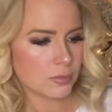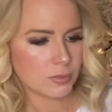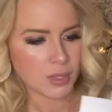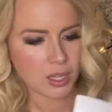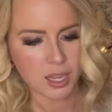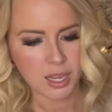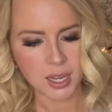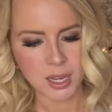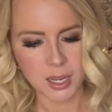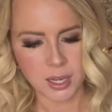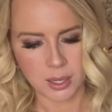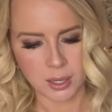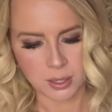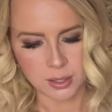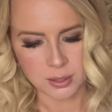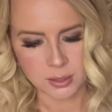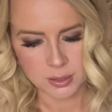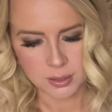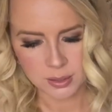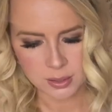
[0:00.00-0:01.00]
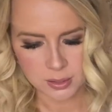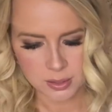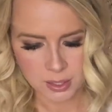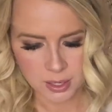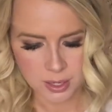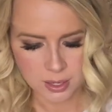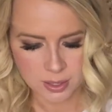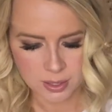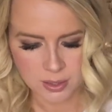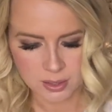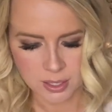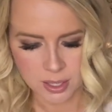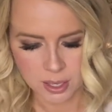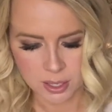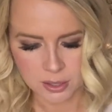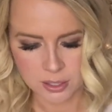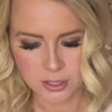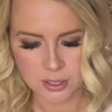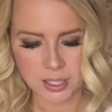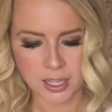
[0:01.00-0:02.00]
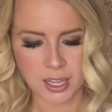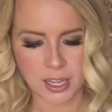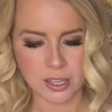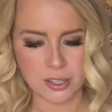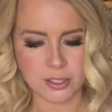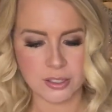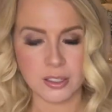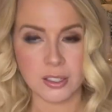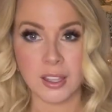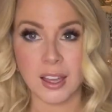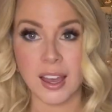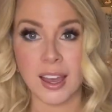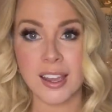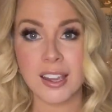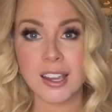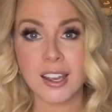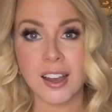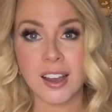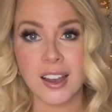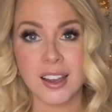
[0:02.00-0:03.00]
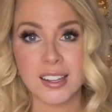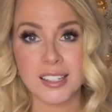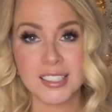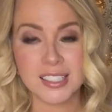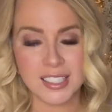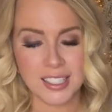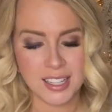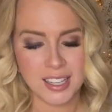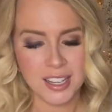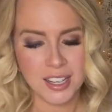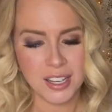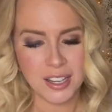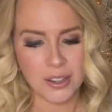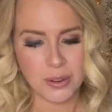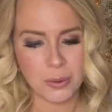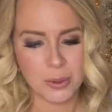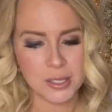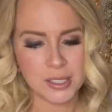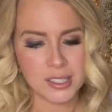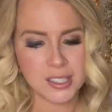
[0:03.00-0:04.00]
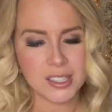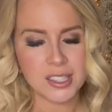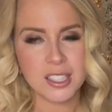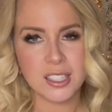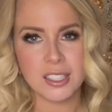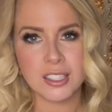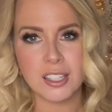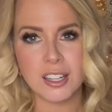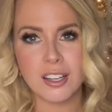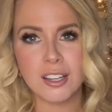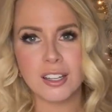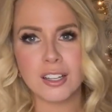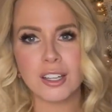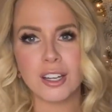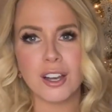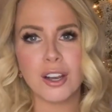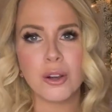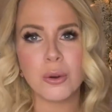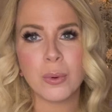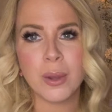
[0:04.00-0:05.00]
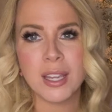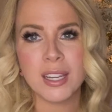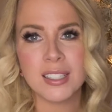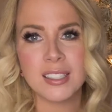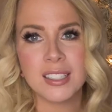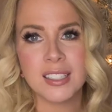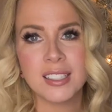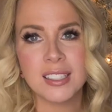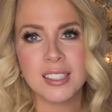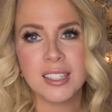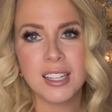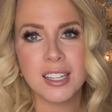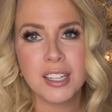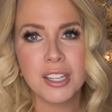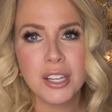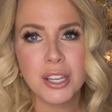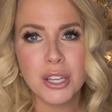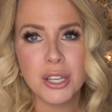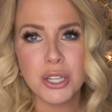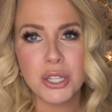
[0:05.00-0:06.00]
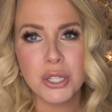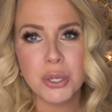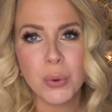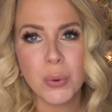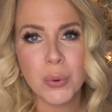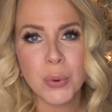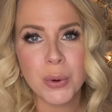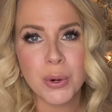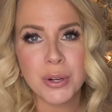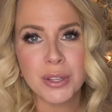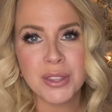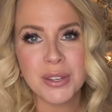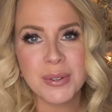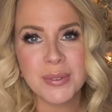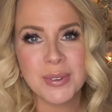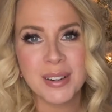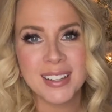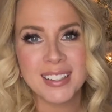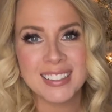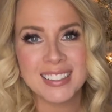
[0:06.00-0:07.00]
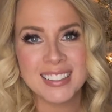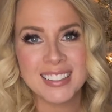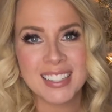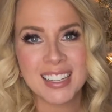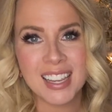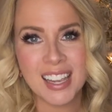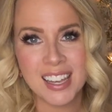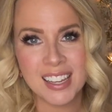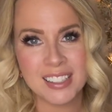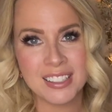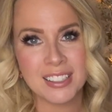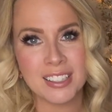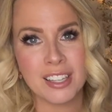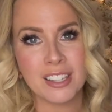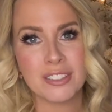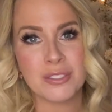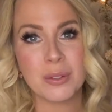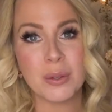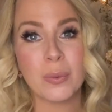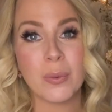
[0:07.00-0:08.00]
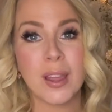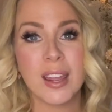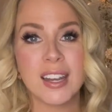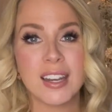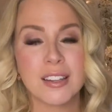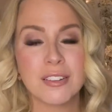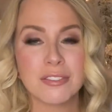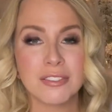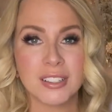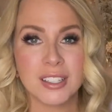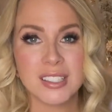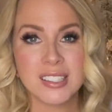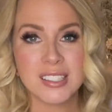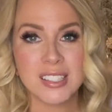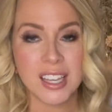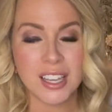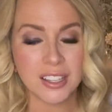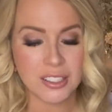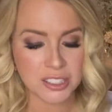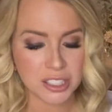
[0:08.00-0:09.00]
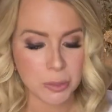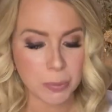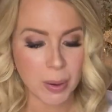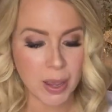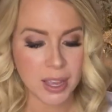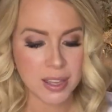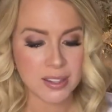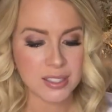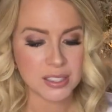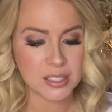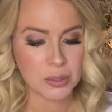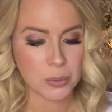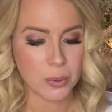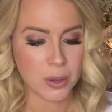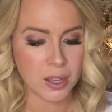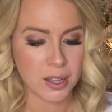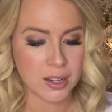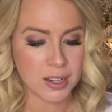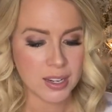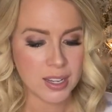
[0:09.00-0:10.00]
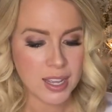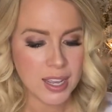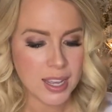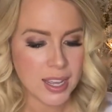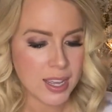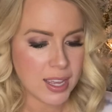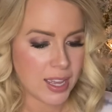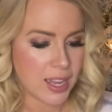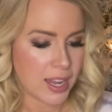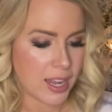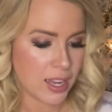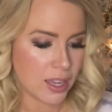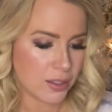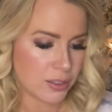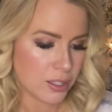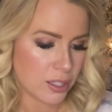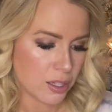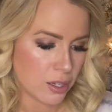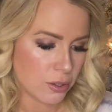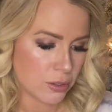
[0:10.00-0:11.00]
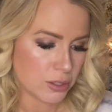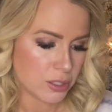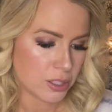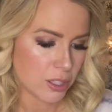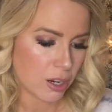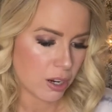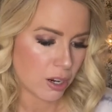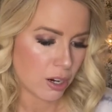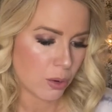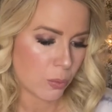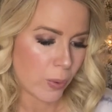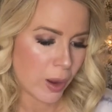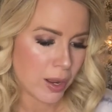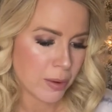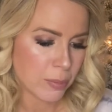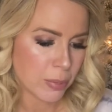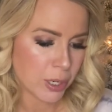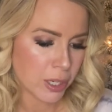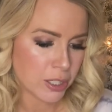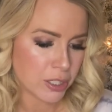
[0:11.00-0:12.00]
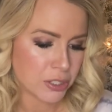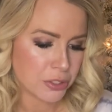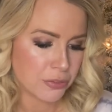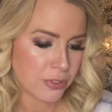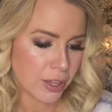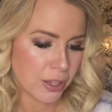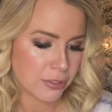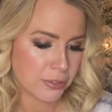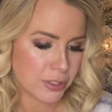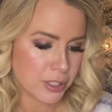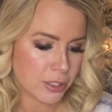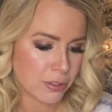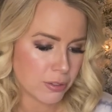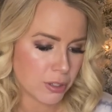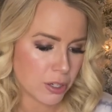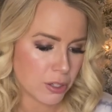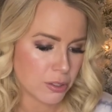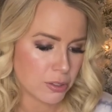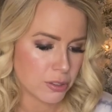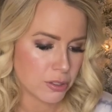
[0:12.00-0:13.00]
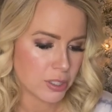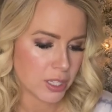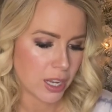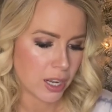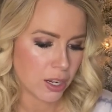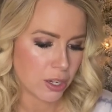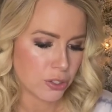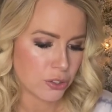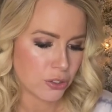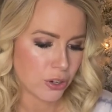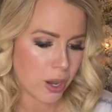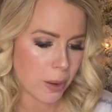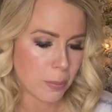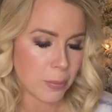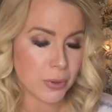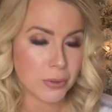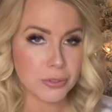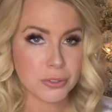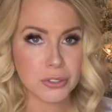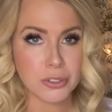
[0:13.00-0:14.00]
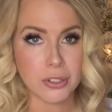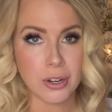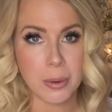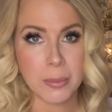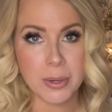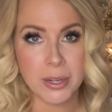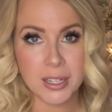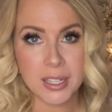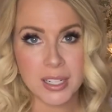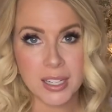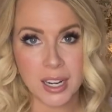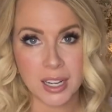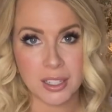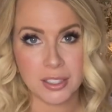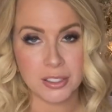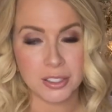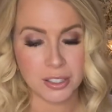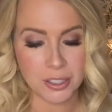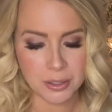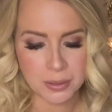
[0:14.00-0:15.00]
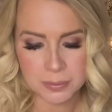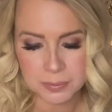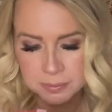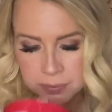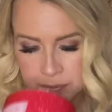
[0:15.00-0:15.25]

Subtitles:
And the other candle I got was the long-awaited You're the One candle. I've been waiting for a sale to buy this one, and the notes are white birch, velvety rose, and a drop of strawberry nectar.